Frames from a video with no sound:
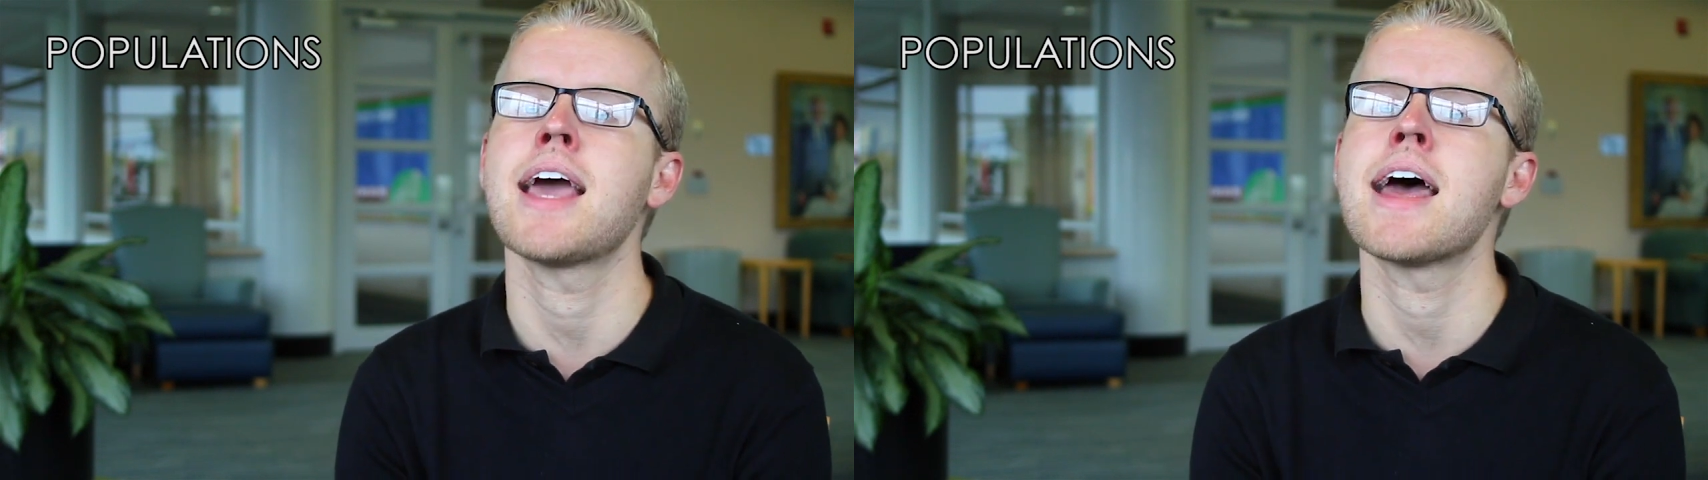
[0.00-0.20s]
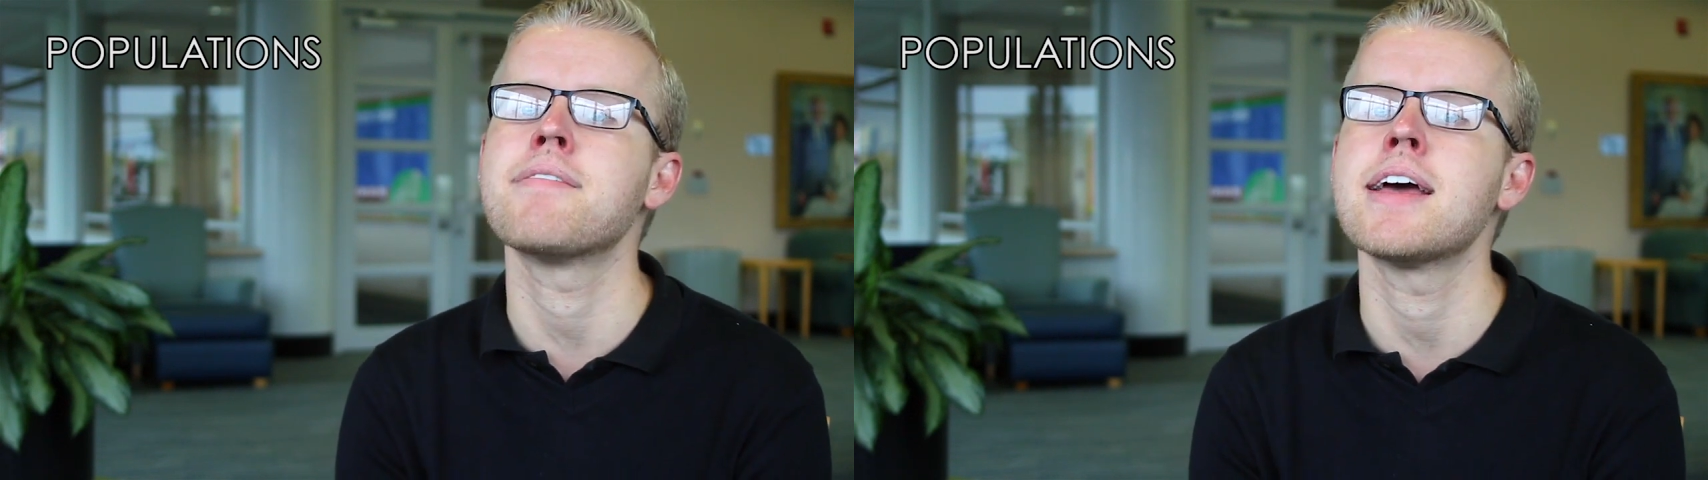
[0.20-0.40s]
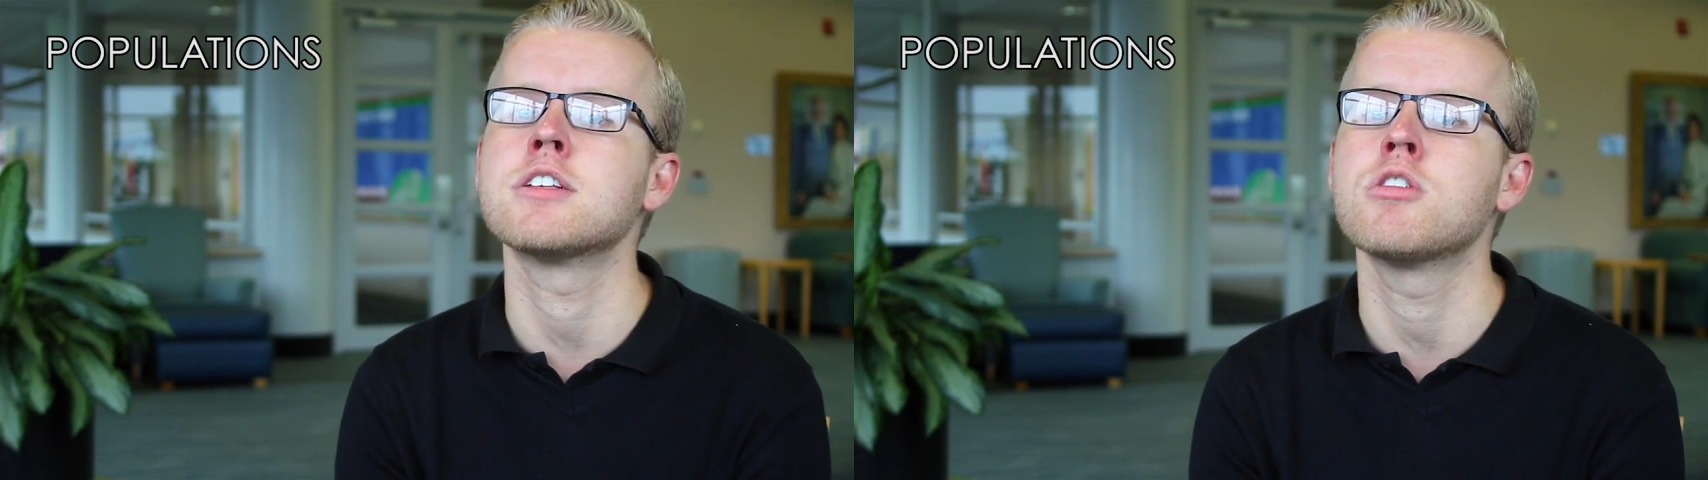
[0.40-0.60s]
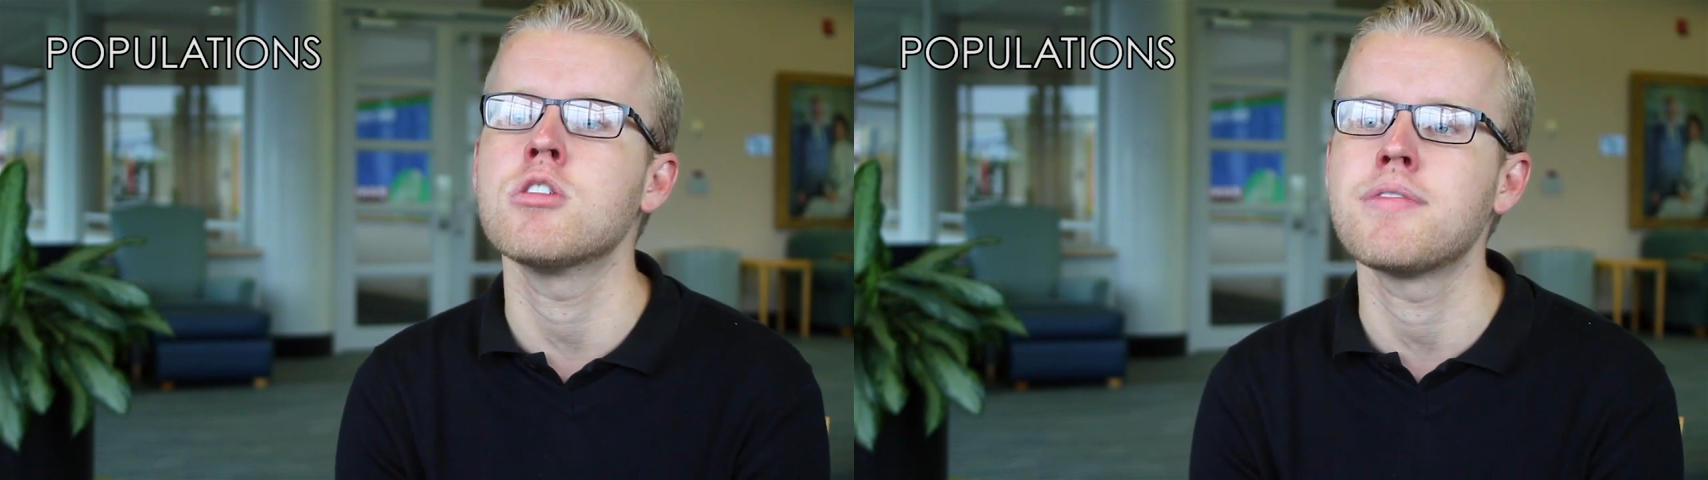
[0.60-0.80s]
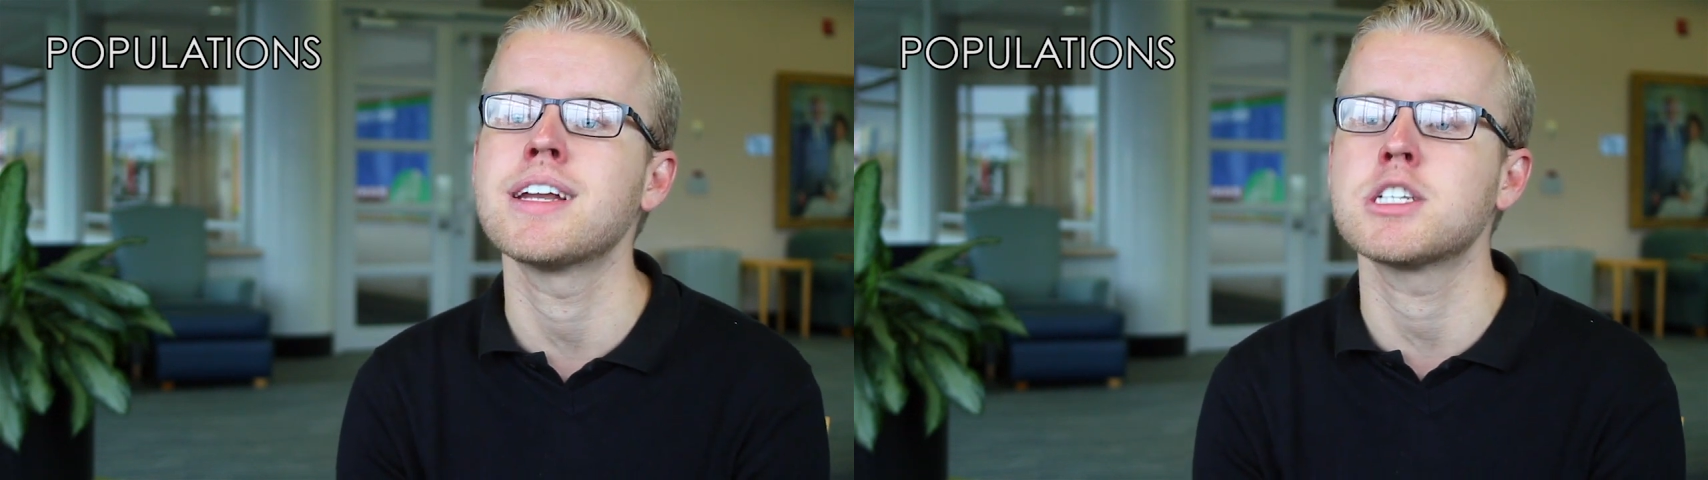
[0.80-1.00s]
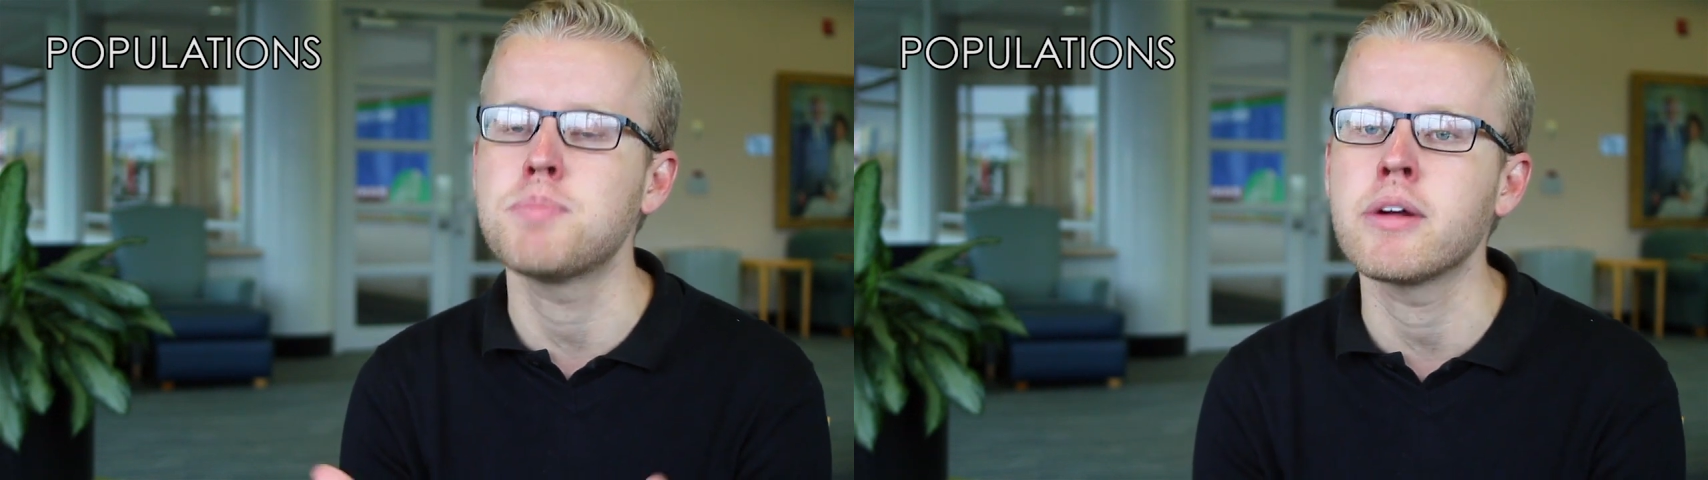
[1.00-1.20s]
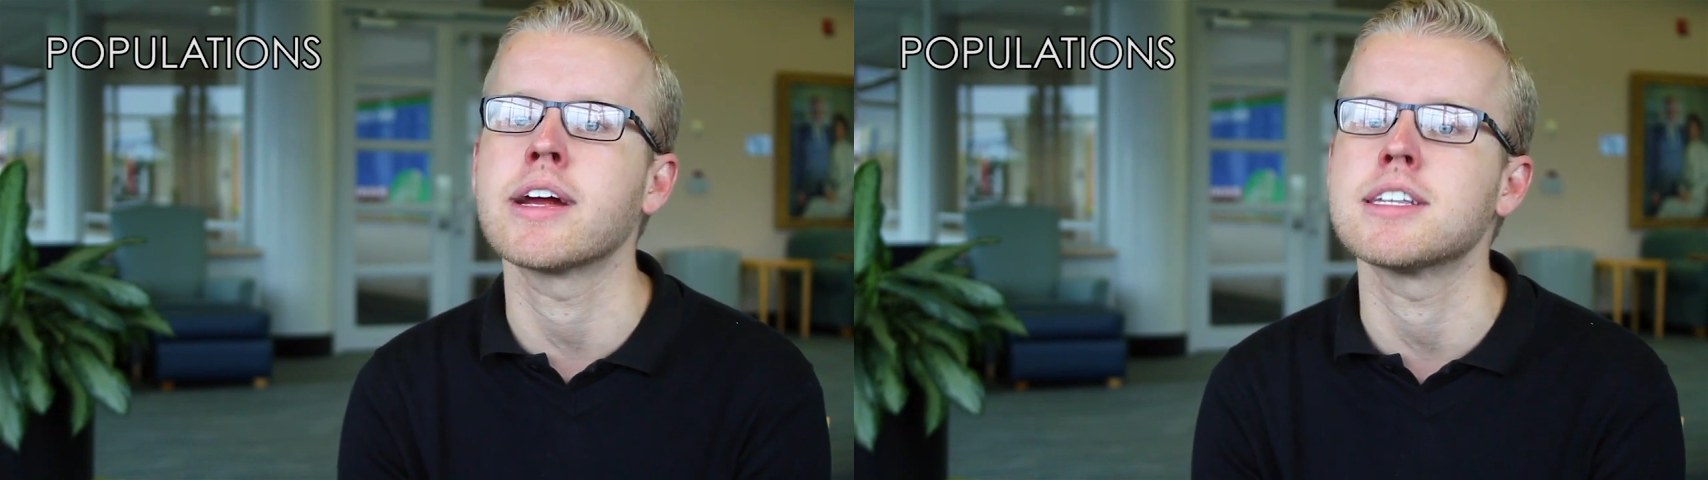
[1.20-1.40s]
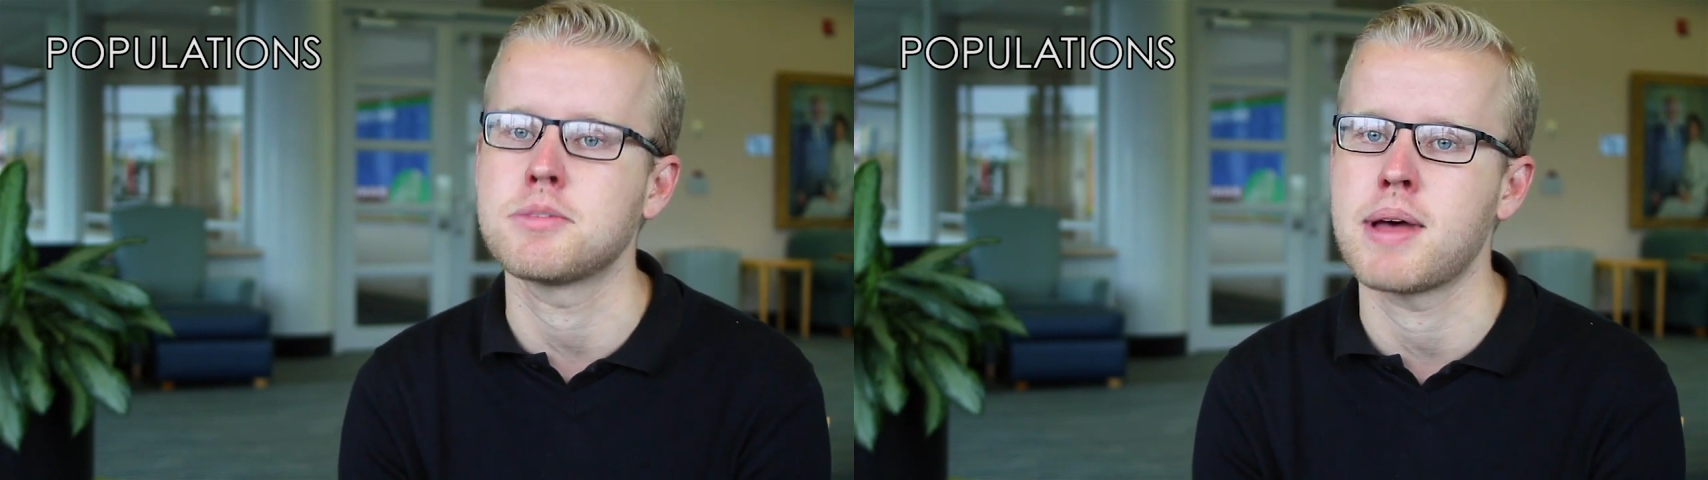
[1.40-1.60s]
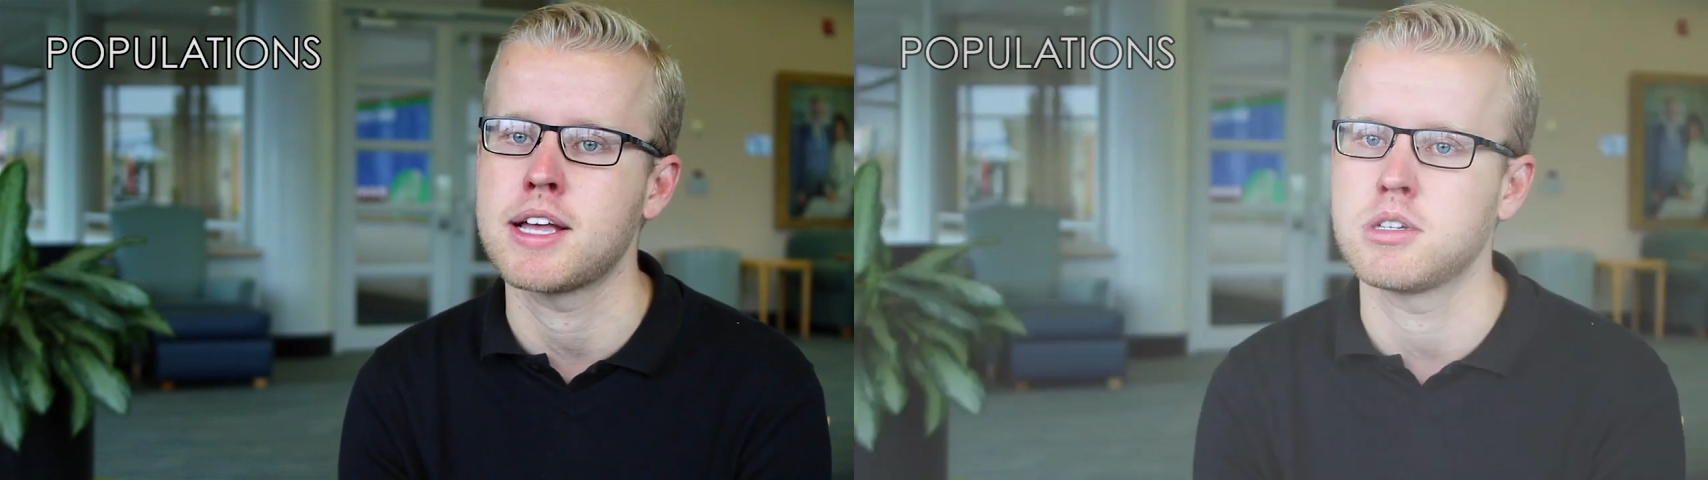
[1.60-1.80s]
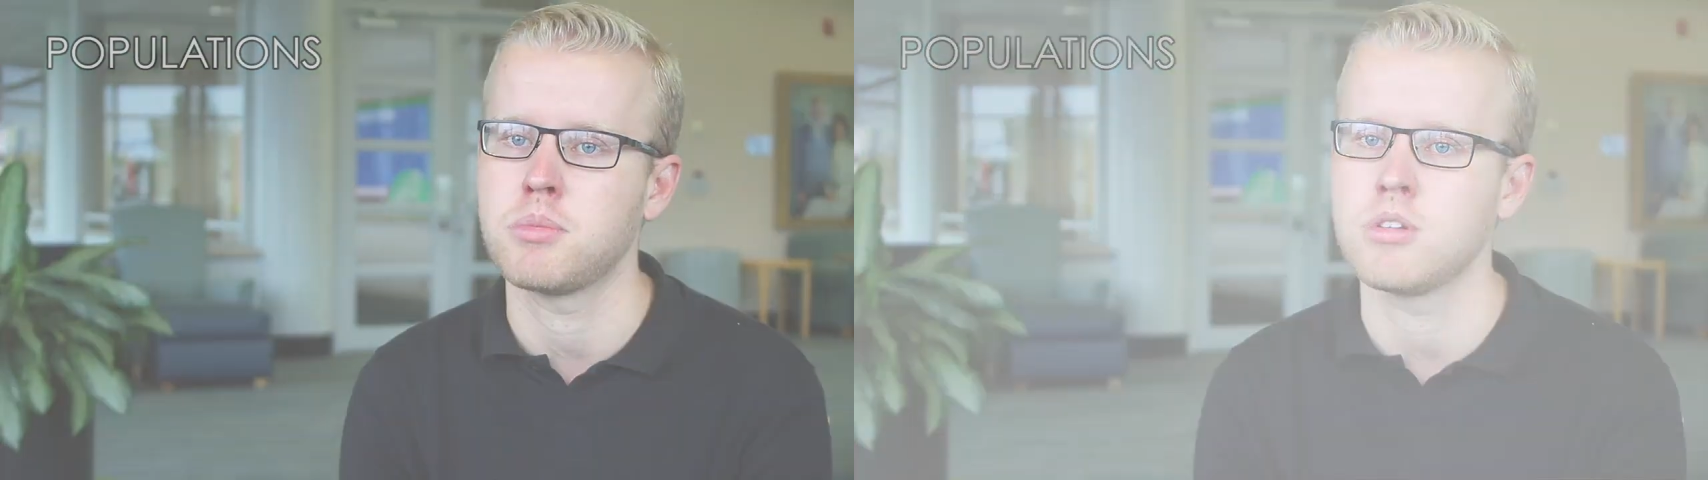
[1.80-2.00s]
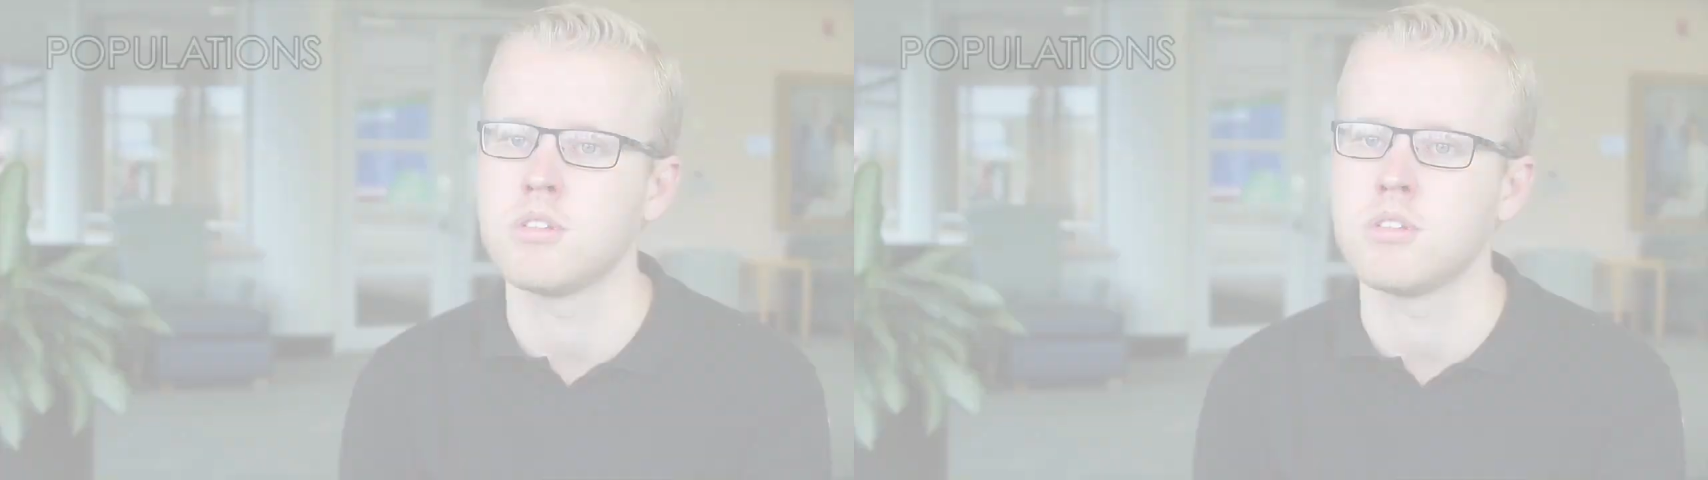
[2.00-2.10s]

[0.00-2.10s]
have as good of an experience as possible.